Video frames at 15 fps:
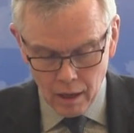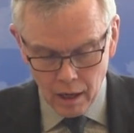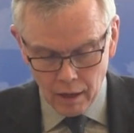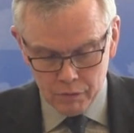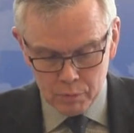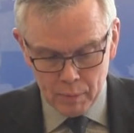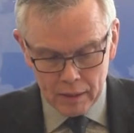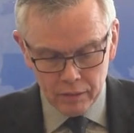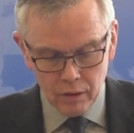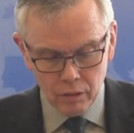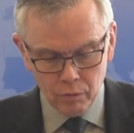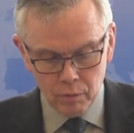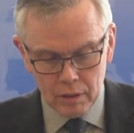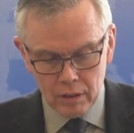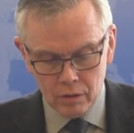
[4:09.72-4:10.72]
I've spent the
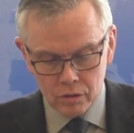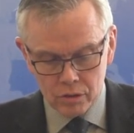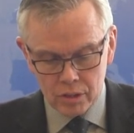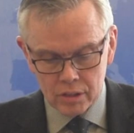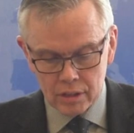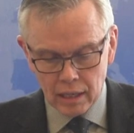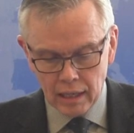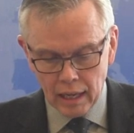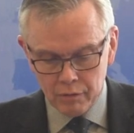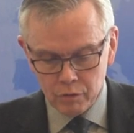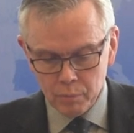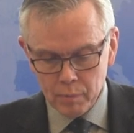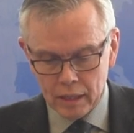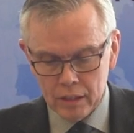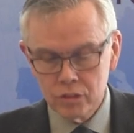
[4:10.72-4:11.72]
three years since I
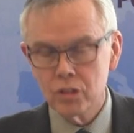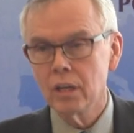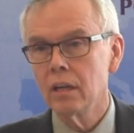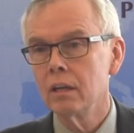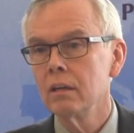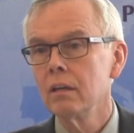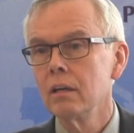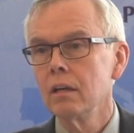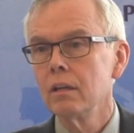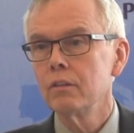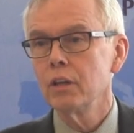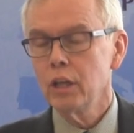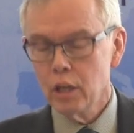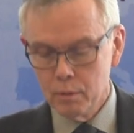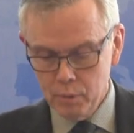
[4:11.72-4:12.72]
left Beijing
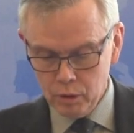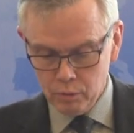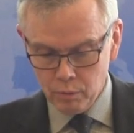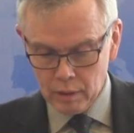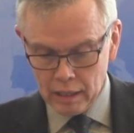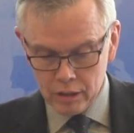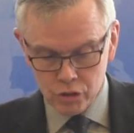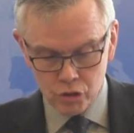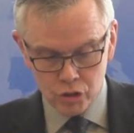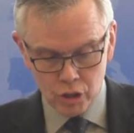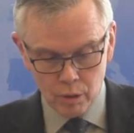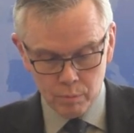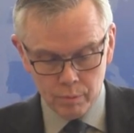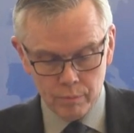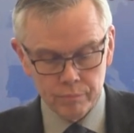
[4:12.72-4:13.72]
thinking about the
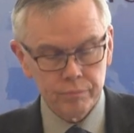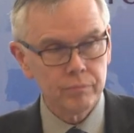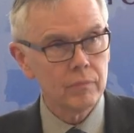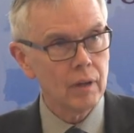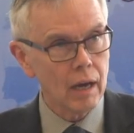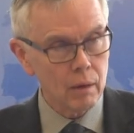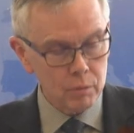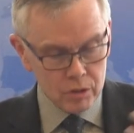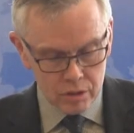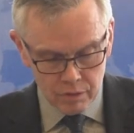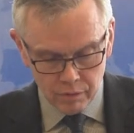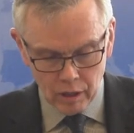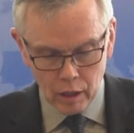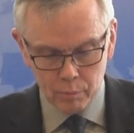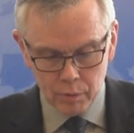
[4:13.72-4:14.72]
relationship, how it's
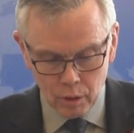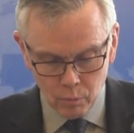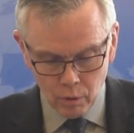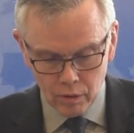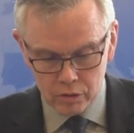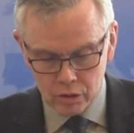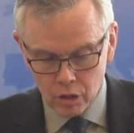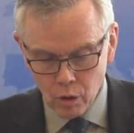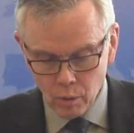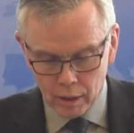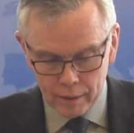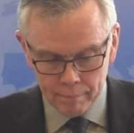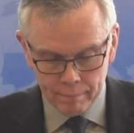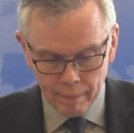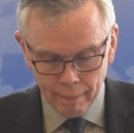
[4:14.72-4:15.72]
developing, where it's
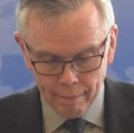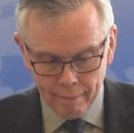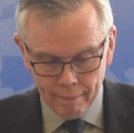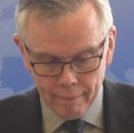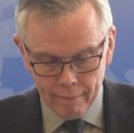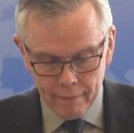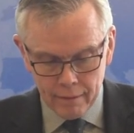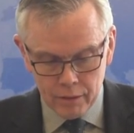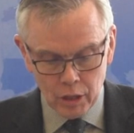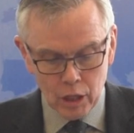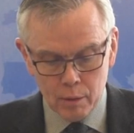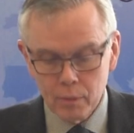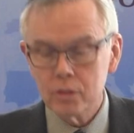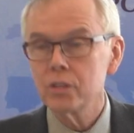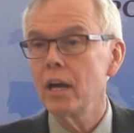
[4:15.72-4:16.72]
going,
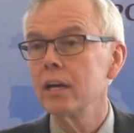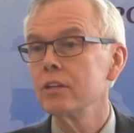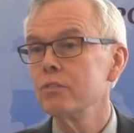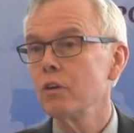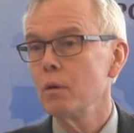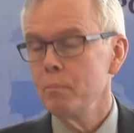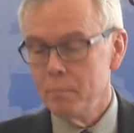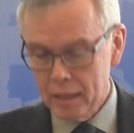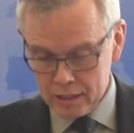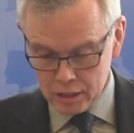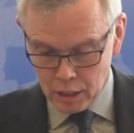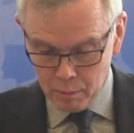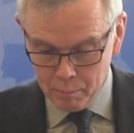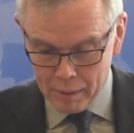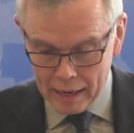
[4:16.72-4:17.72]
thinking about China's very
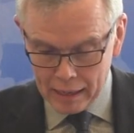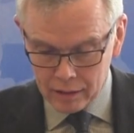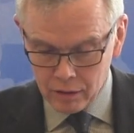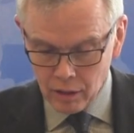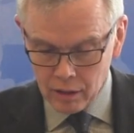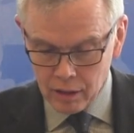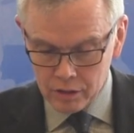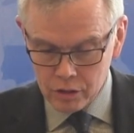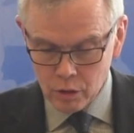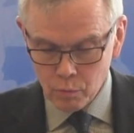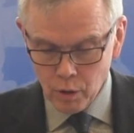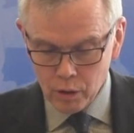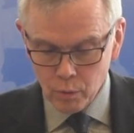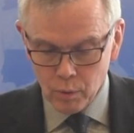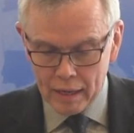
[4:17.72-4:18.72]
mixed impact on us,
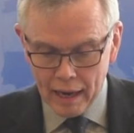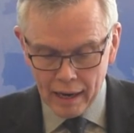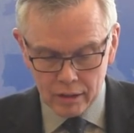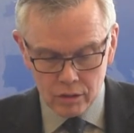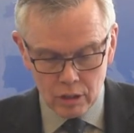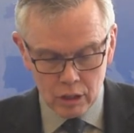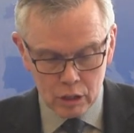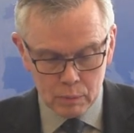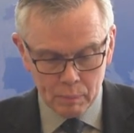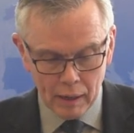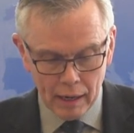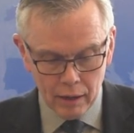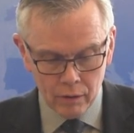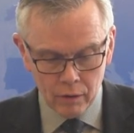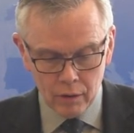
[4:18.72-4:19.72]
and whether we actually
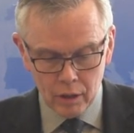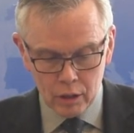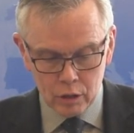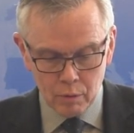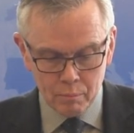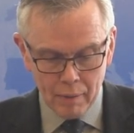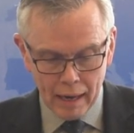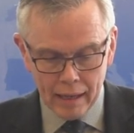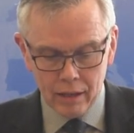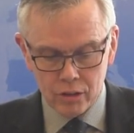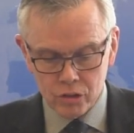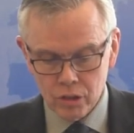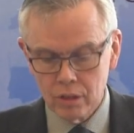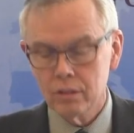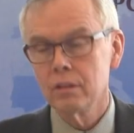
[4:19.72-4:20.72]
aspire to
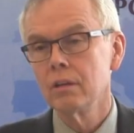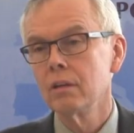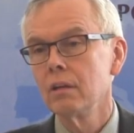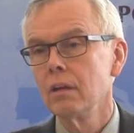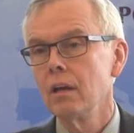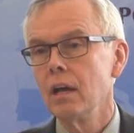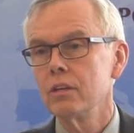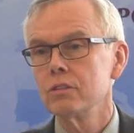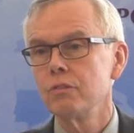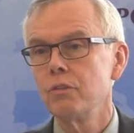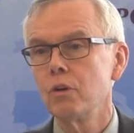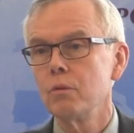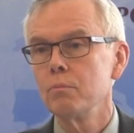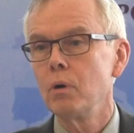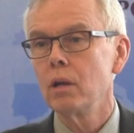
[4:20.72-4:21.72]
manage it as a
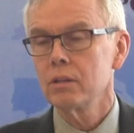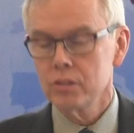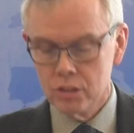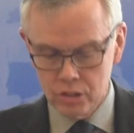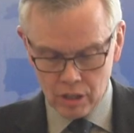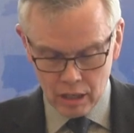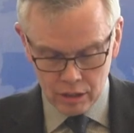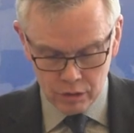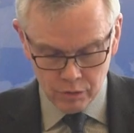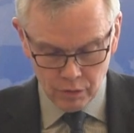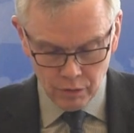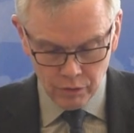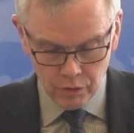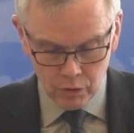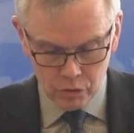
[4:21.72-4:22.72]
foreign policy challenge
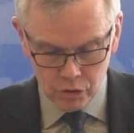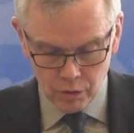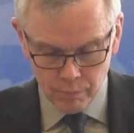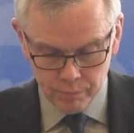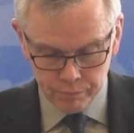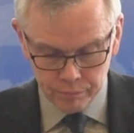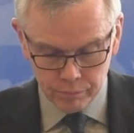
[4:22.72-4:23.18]
for the future.